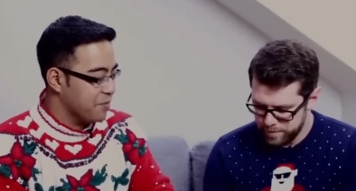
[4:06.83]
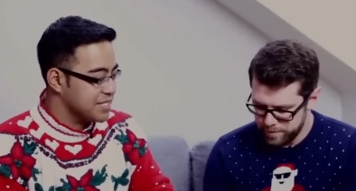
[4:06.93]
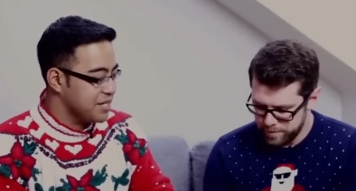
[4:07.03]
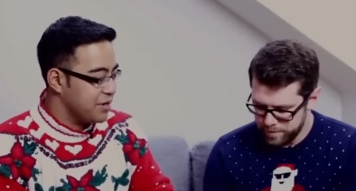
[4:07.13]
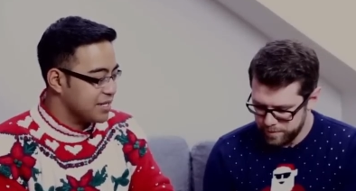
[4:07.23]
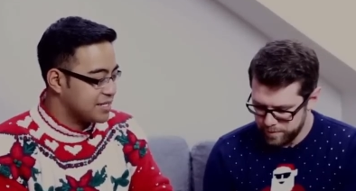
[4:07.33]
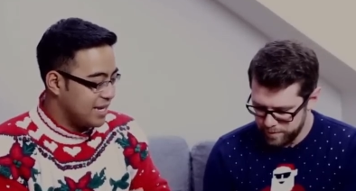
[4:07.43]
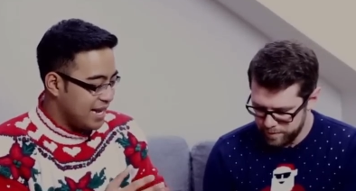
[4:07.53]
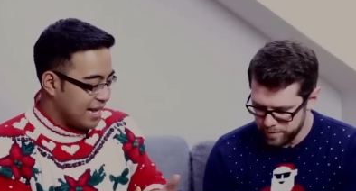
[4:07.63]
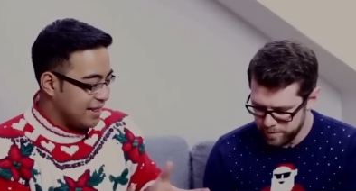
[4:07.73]
Speaker 1: moment's notice.
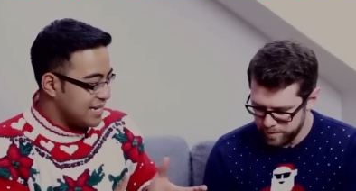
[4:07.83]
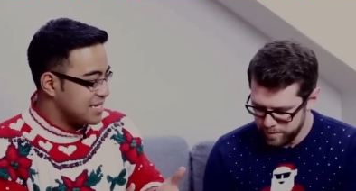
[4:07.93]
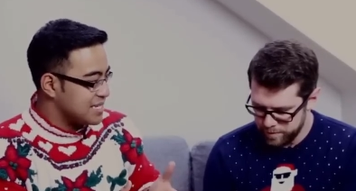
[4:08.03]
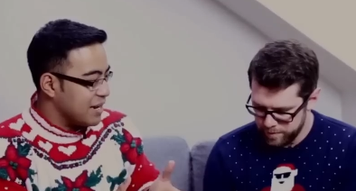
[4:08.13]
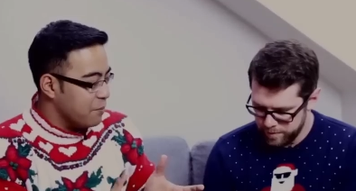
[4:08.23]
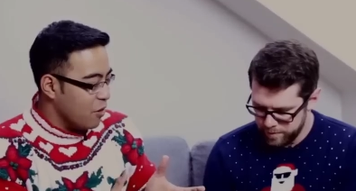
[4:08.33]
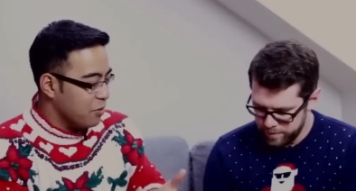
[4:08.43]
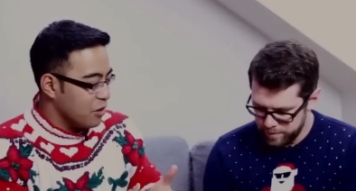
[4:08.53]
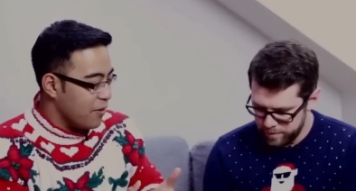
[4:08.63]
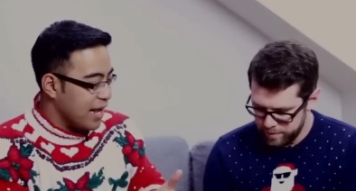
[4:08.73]
Mm-hmm. This is a
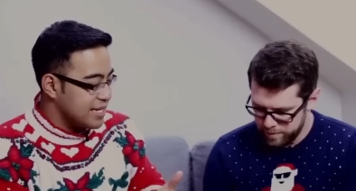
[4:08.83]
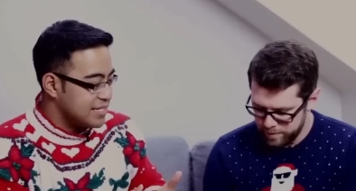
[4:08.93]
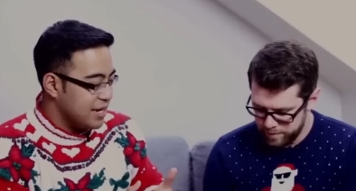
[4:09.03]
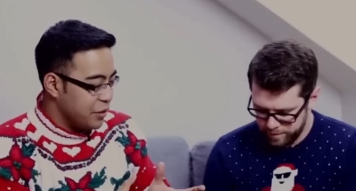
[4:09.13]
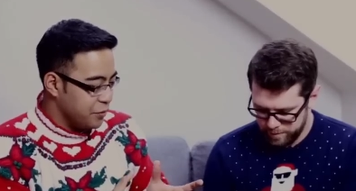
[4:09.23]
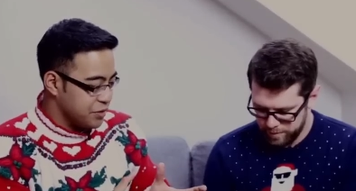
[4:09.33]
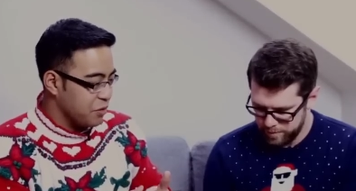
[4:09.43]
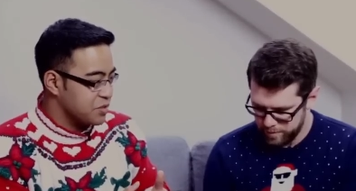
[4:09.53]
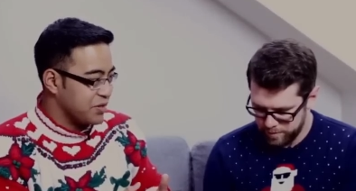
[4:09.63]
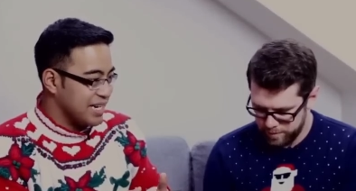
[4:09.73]
mobile OS whose
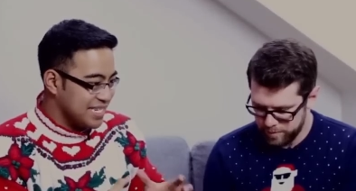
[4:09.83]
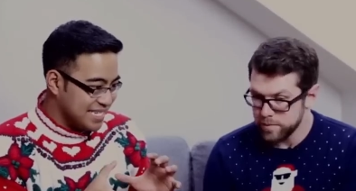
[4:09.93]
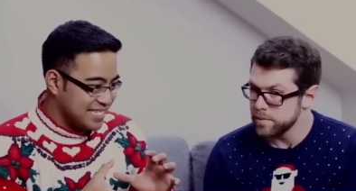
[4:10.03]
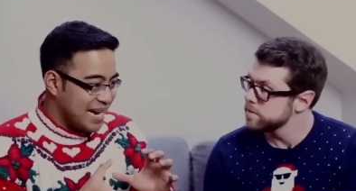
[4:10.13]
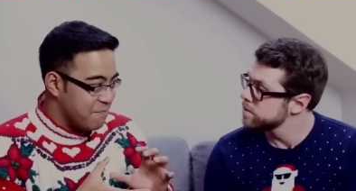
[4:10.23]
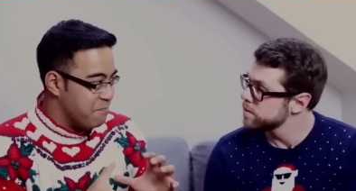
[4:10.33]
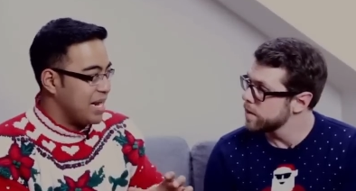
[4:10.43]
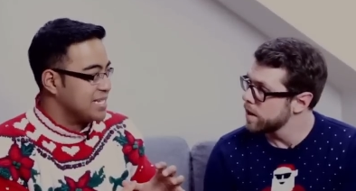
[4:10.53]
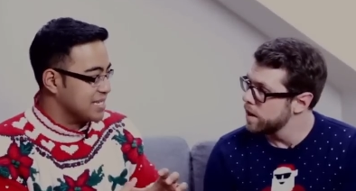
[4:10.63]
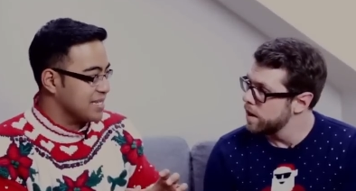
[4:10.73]
home screen is designed
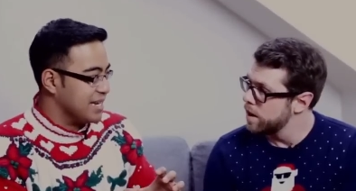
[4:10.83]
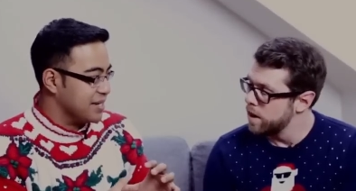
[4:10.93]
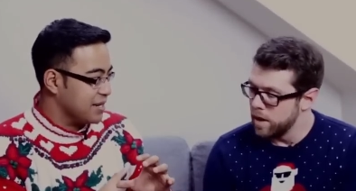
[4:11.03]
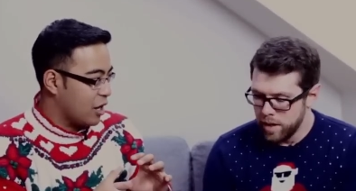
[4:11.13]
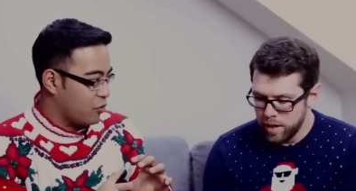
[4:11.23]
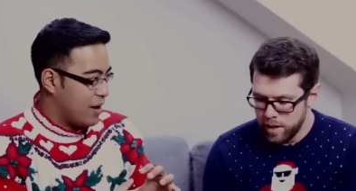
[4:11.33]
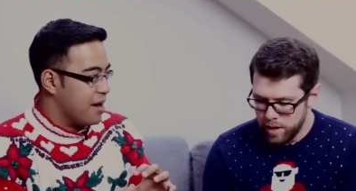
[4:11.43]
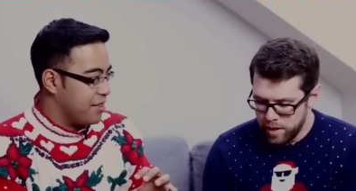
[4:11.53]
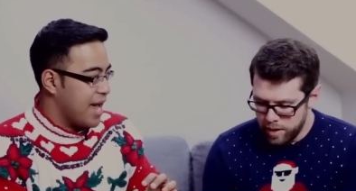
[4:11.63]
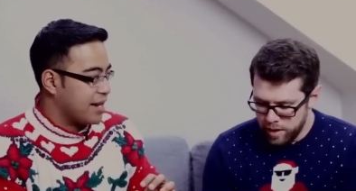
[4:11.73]
basically
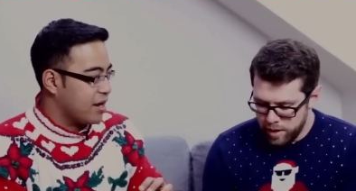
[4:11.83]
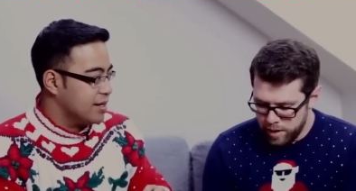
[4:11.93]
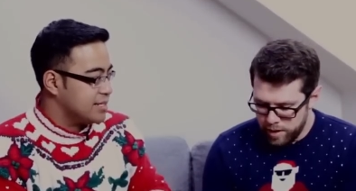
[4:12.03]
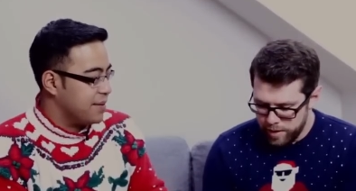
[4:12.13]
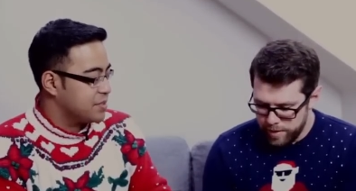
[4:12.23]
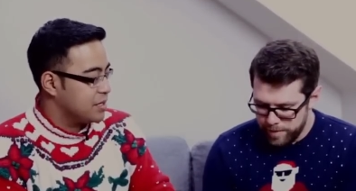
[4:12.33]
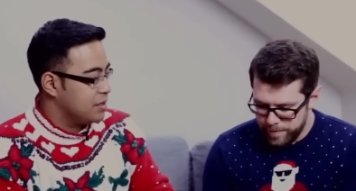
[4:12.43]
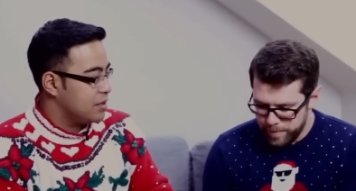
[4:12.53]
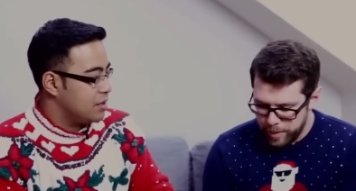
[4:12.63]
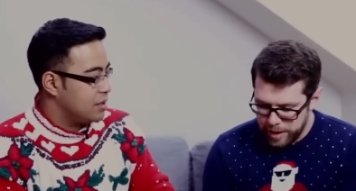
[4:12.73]
around that concept.
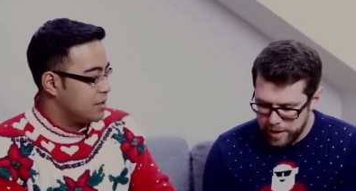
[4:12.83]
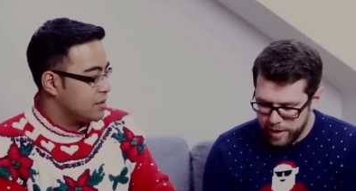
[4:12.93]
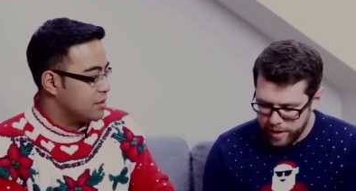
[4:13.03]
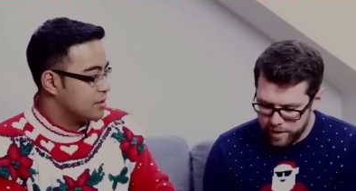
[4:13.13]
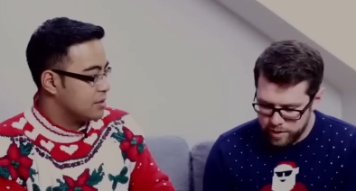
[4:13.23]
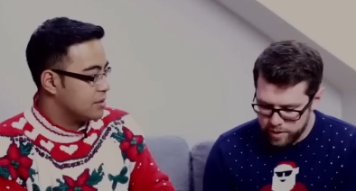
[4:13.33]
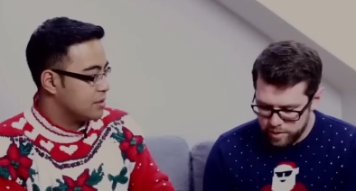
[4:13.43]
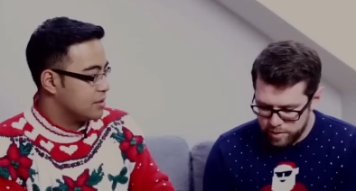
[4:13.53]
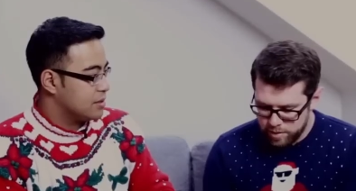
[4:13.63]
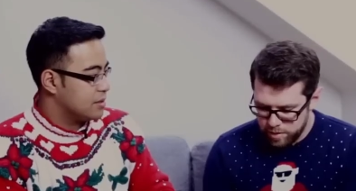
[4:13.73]
Speaker 2: But uh, like
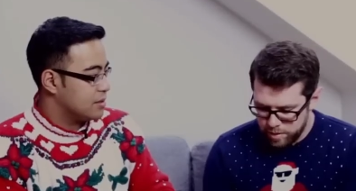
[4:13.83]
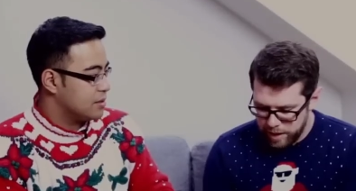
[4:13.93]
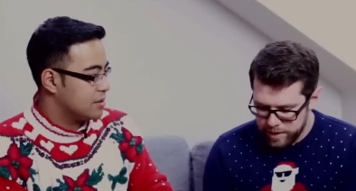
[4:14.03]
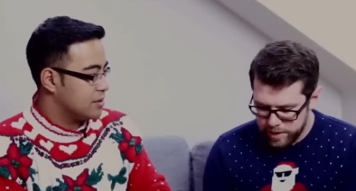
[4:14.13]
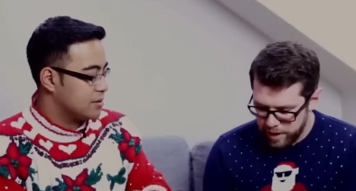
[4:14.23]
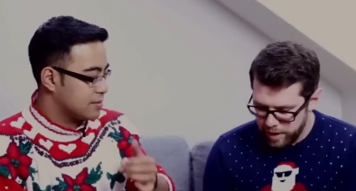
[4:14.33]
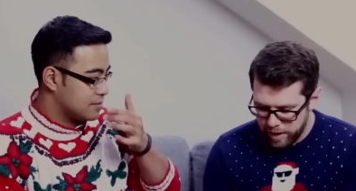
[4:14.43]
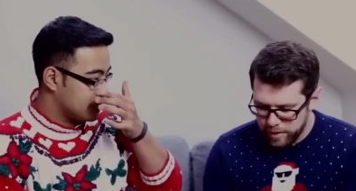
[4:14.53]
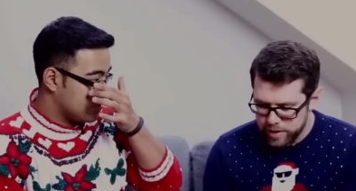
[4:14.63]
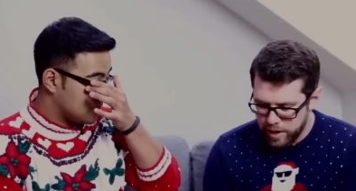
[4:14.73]
just glancing at it
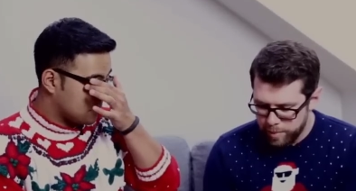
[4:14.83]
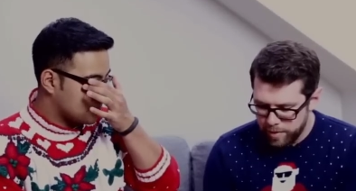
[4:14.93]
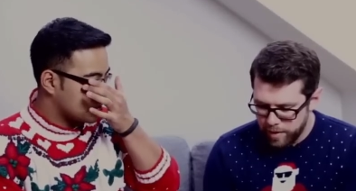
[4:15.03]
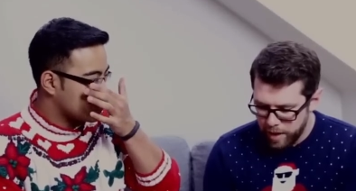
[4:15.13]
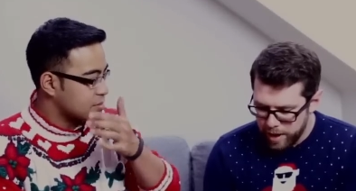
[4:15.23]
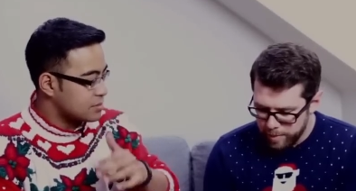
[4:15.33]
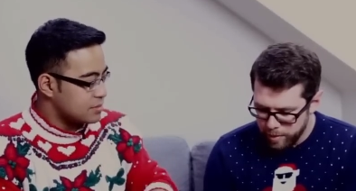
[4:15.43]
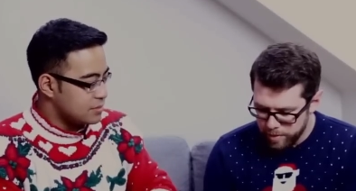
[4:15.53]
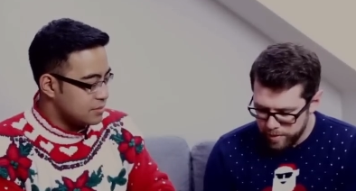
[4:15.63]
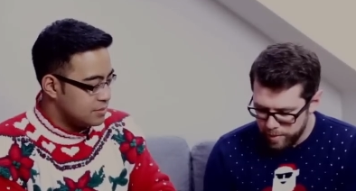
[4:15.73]
now, it's not providing
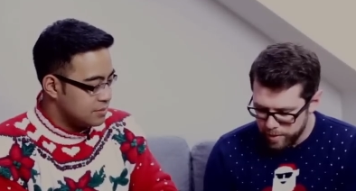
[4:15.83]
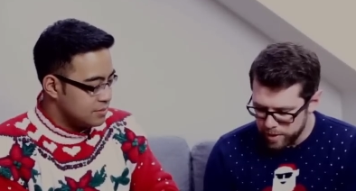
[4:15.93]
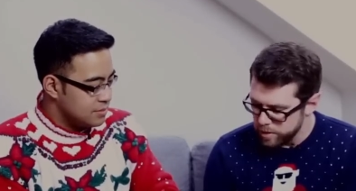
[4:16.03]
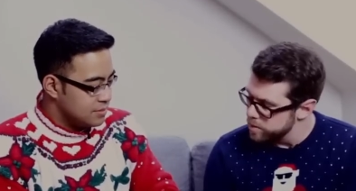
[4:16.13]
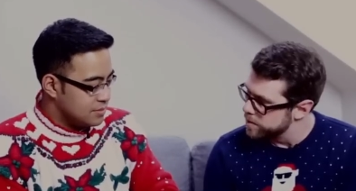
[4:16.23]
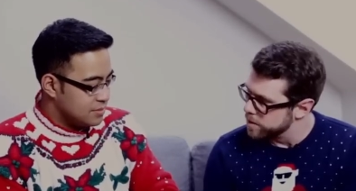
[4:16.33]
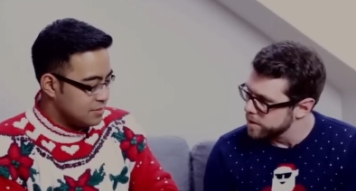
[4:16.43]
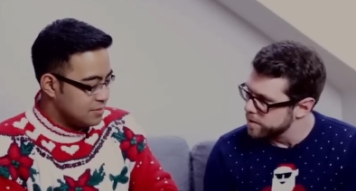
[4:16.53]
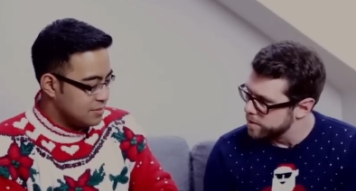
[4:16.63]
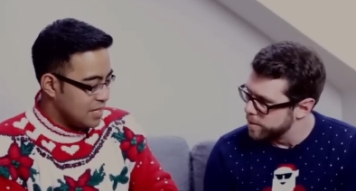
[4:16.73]
me with very much
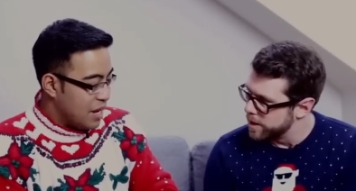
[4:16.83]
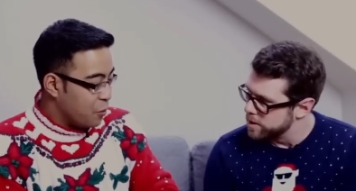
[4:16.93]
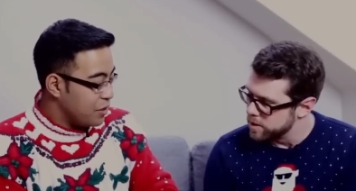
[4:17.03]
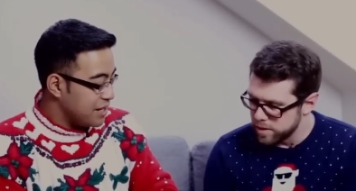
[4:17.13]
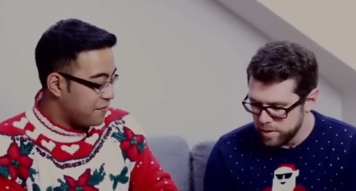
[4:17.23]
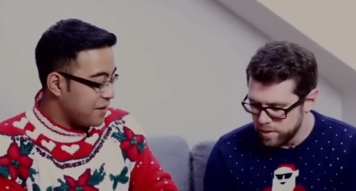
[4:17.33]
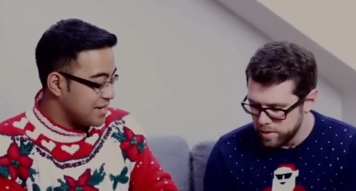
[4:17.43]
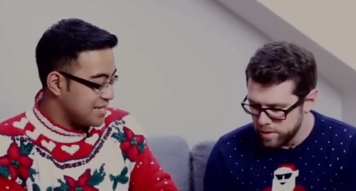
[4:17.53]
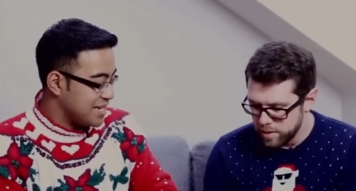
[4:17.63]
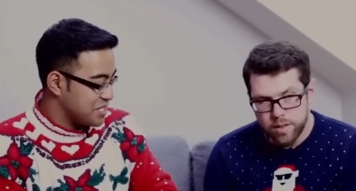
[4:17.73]
useful information.
Speaker 1: Well, in
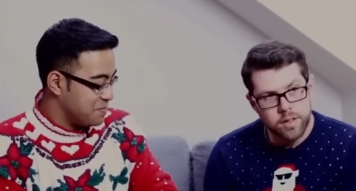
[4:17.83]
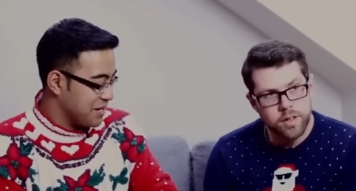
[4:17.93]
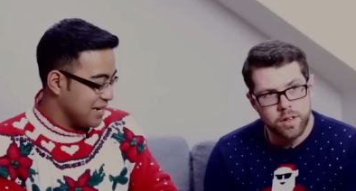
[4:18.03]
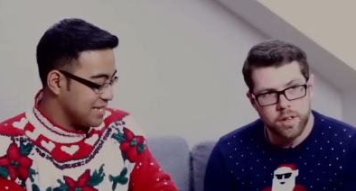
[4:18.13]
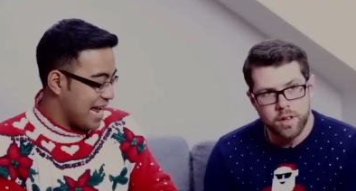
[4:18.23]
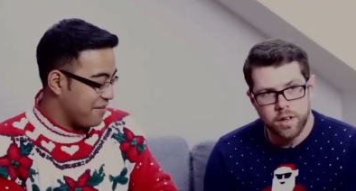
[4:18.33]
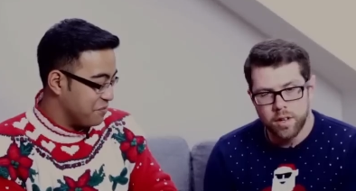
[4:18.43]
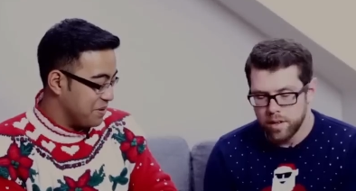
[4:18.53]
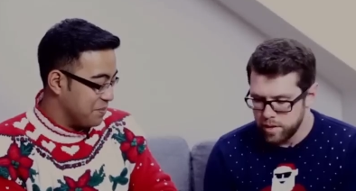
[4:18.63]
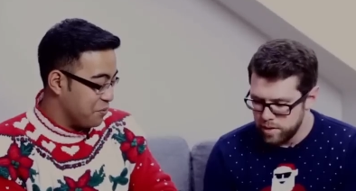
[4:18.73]
fairness, that's just because I haven't